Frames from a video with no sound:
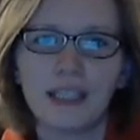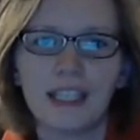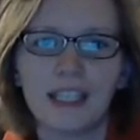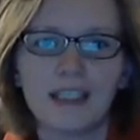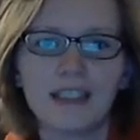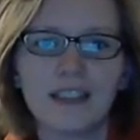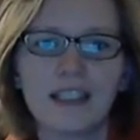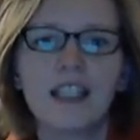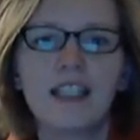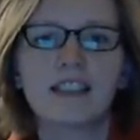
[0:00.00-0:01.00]

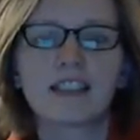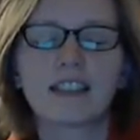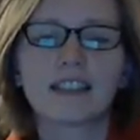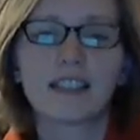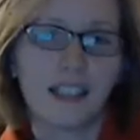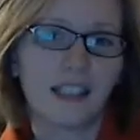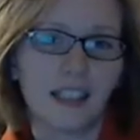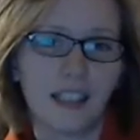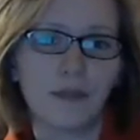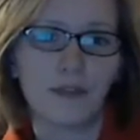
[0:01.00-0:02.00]
Begins. It's a
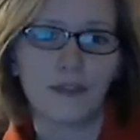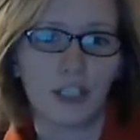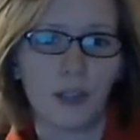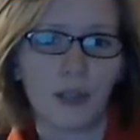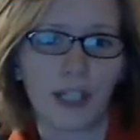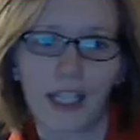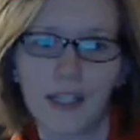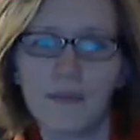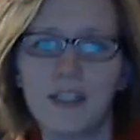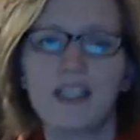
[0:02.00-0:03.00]
city-themed video
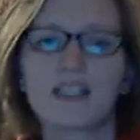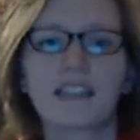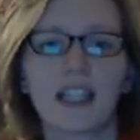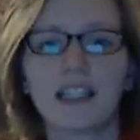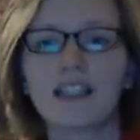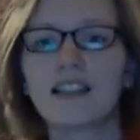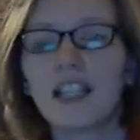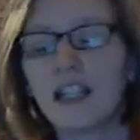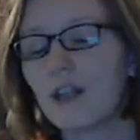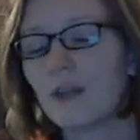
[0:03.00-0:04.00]
game, second
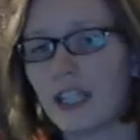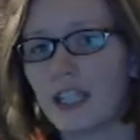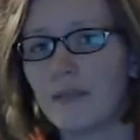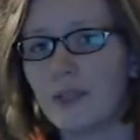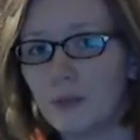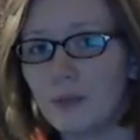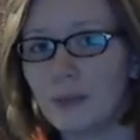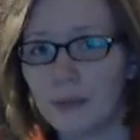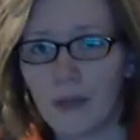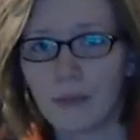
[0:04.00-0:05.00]
LEGO game to
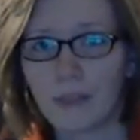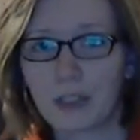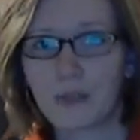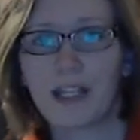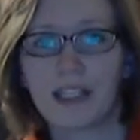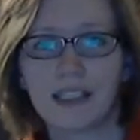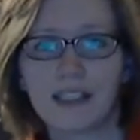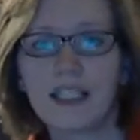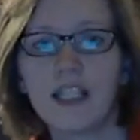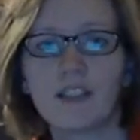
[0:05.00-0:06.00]
be published by
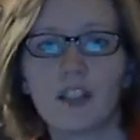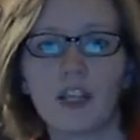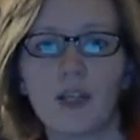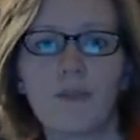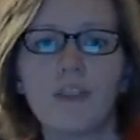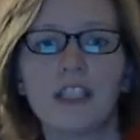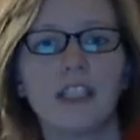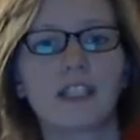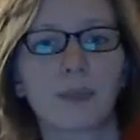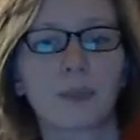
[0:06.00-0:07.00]
Nintendo.
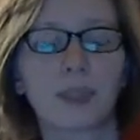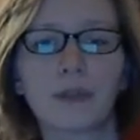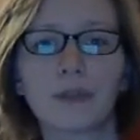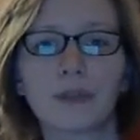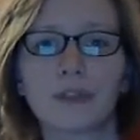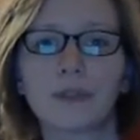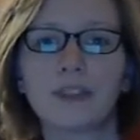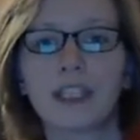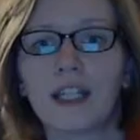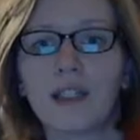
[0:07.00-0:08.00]
It's a prequel to
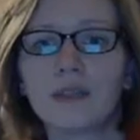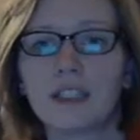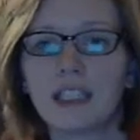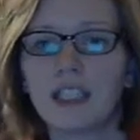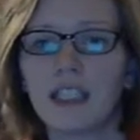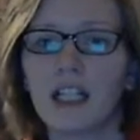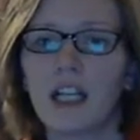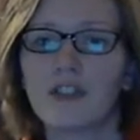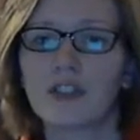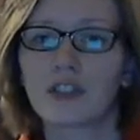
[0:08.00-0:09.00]
LEGO City
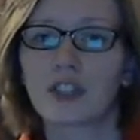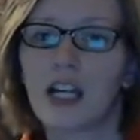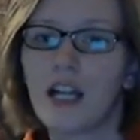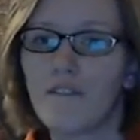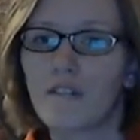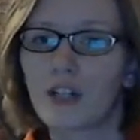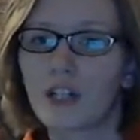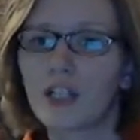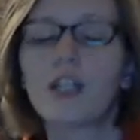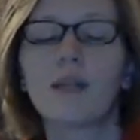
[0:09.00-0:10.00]

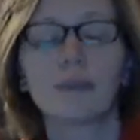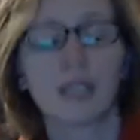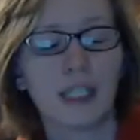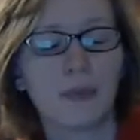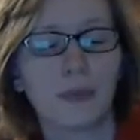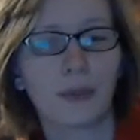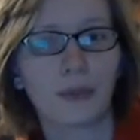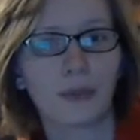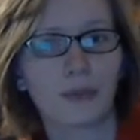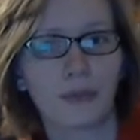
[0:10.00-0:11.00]
Undercover,
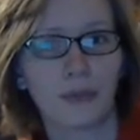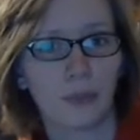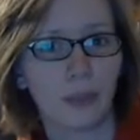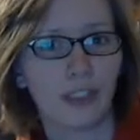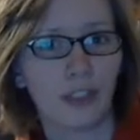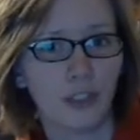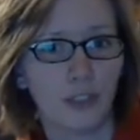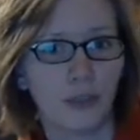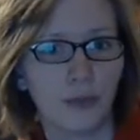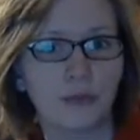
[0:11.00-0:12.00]
playable for the Wii
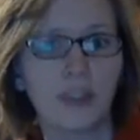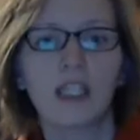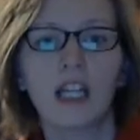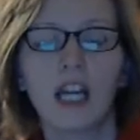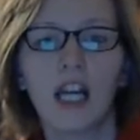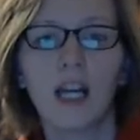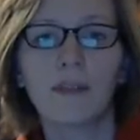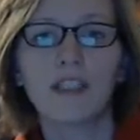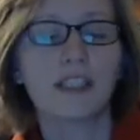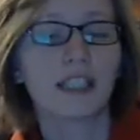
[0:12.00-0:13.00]
U. And
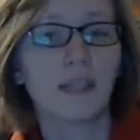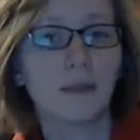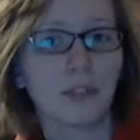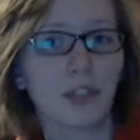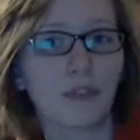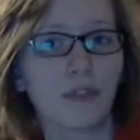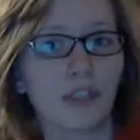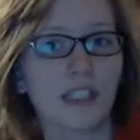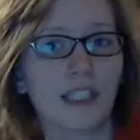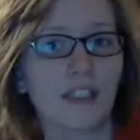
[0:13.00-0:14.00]
this game is good for
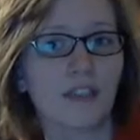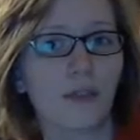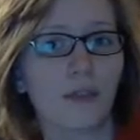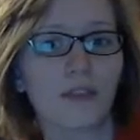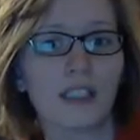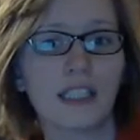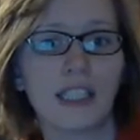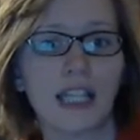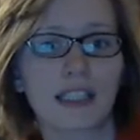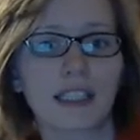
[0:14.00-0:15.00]
Nintendo
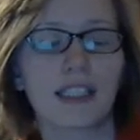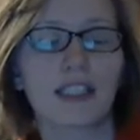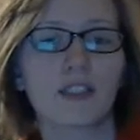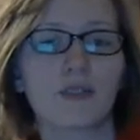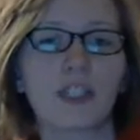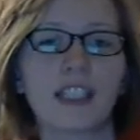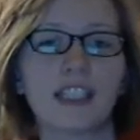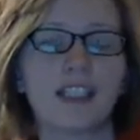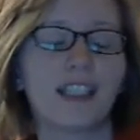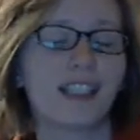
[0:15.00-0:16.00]
3DS and is
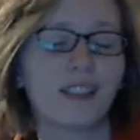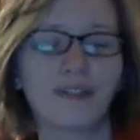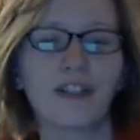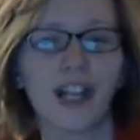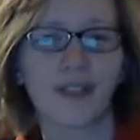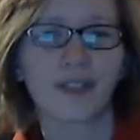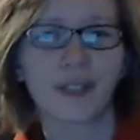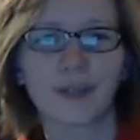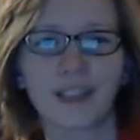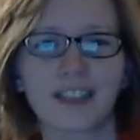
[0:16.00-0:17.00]
rated E for
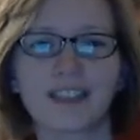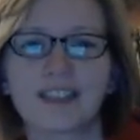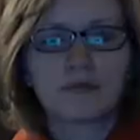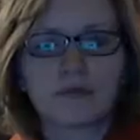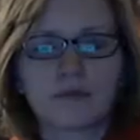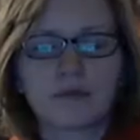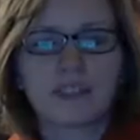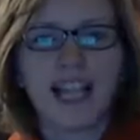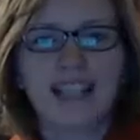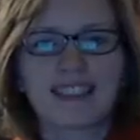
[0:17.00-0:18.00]
everyone.
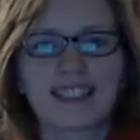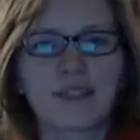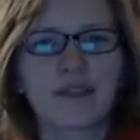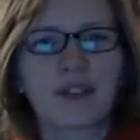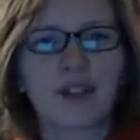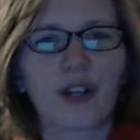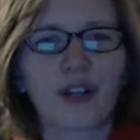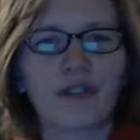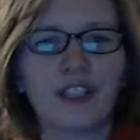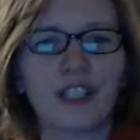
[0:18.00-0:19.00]
Lastly, for
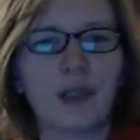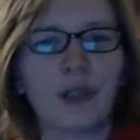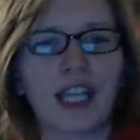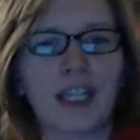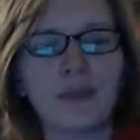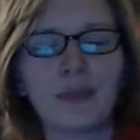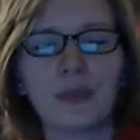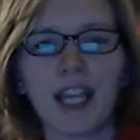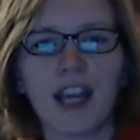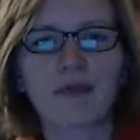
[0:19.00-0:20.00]
our video games,
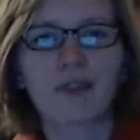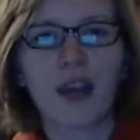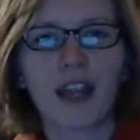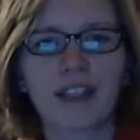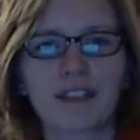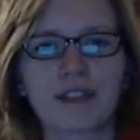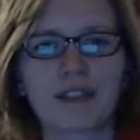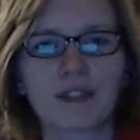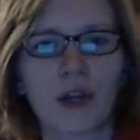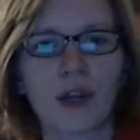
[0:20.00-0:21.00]
we have
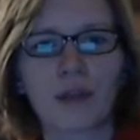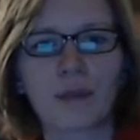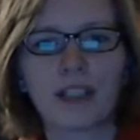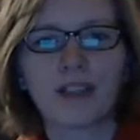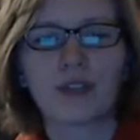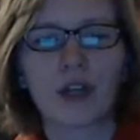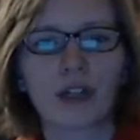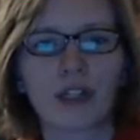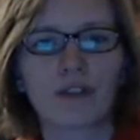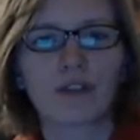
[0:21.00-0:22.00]
Dragon's Dogma
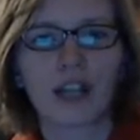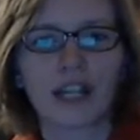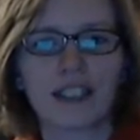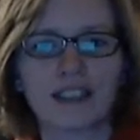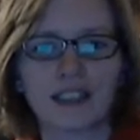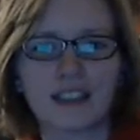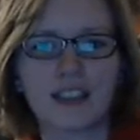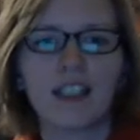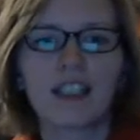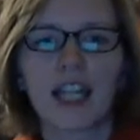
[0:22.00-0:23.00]
Dark Arisen.
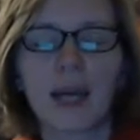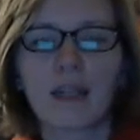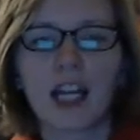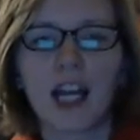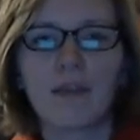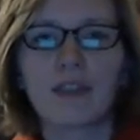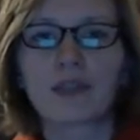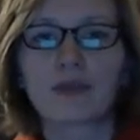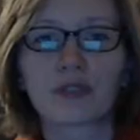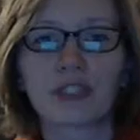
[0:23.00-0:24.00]
Capcom
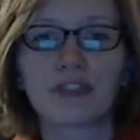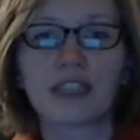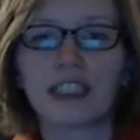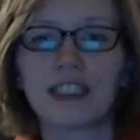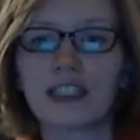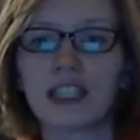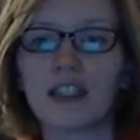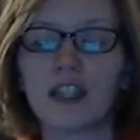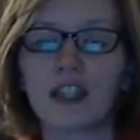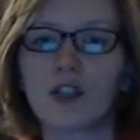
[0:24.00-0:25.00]
is
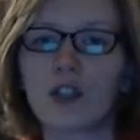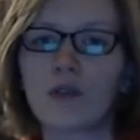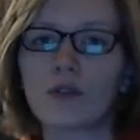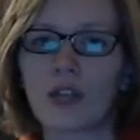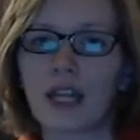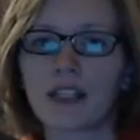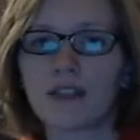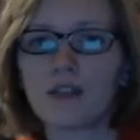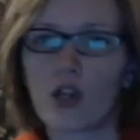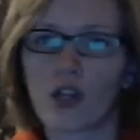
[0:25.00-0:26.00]
re-releasing their known
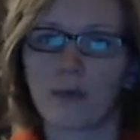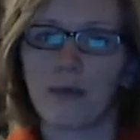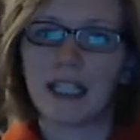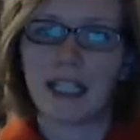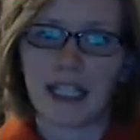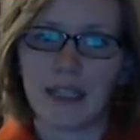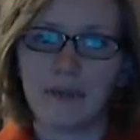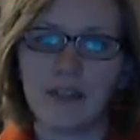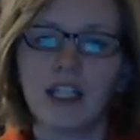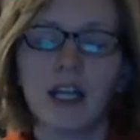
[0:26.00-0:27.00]
Dragon Dogma game.
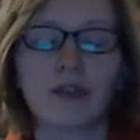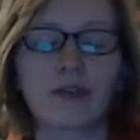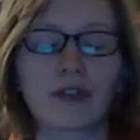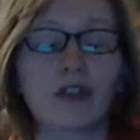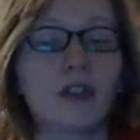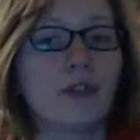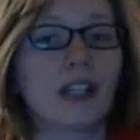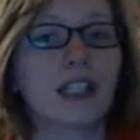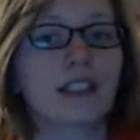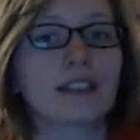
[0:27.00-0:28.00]
However, new
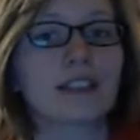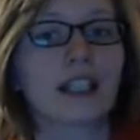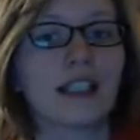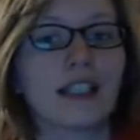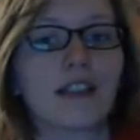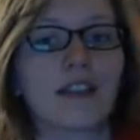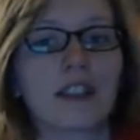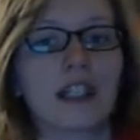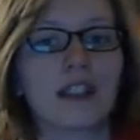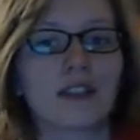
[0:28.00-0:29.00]
and exciting
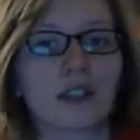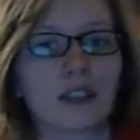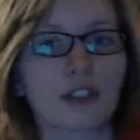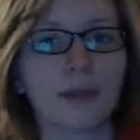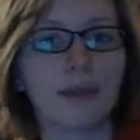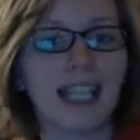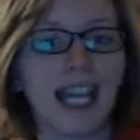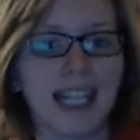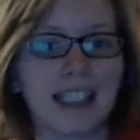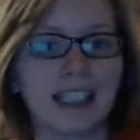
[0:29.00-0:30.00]
things are to be
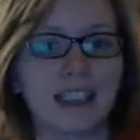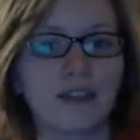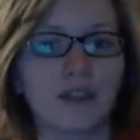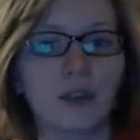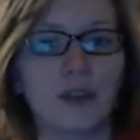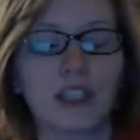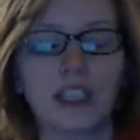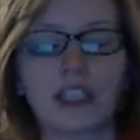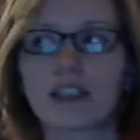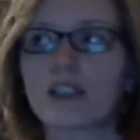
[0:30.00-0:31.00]
added. New
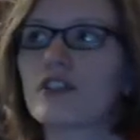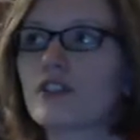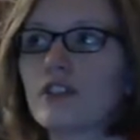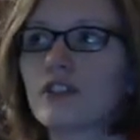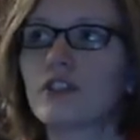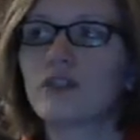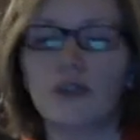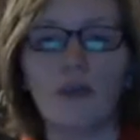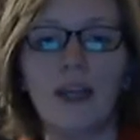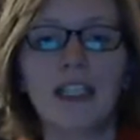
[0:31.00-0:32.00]
things such as
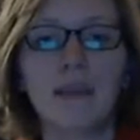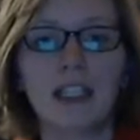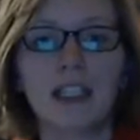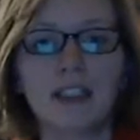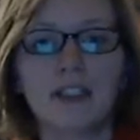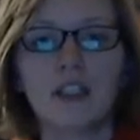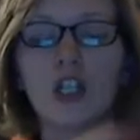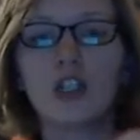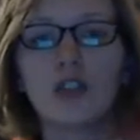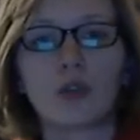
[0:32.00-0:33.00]
new enemies,
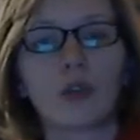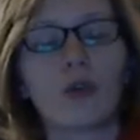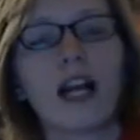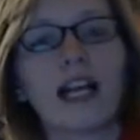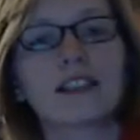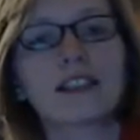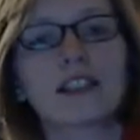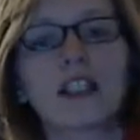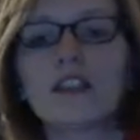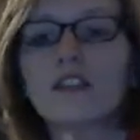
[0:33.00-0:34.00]
new
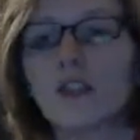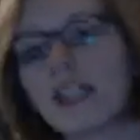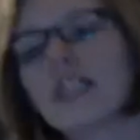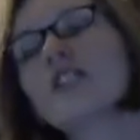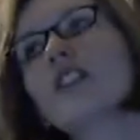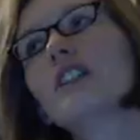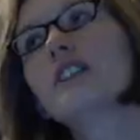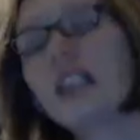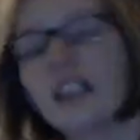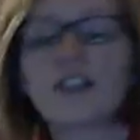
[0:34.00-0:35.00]
quests,
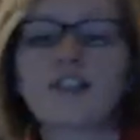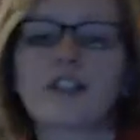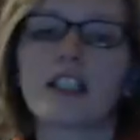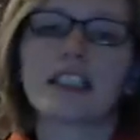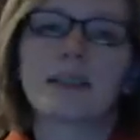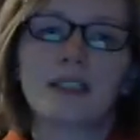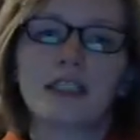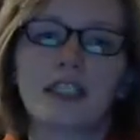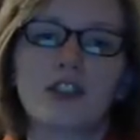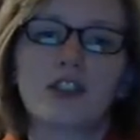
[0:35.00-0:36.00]
locations, character
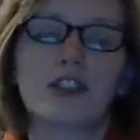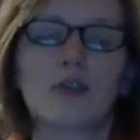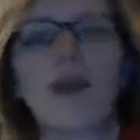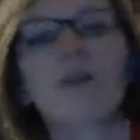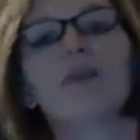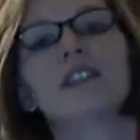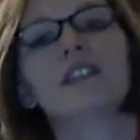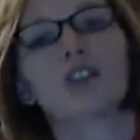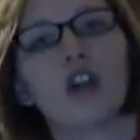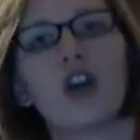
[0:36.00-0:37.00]
customizations,
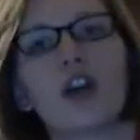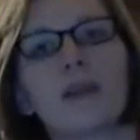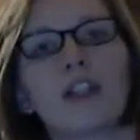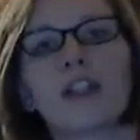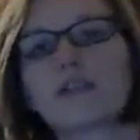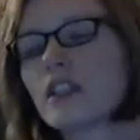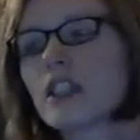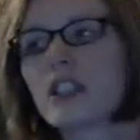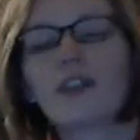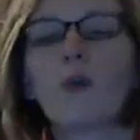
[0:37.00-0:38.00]
weapons, armor,
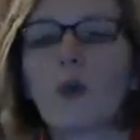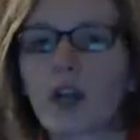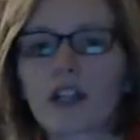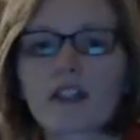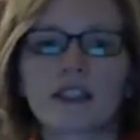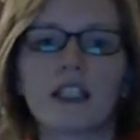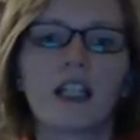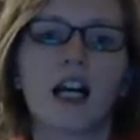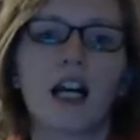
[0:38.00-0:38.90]
the works.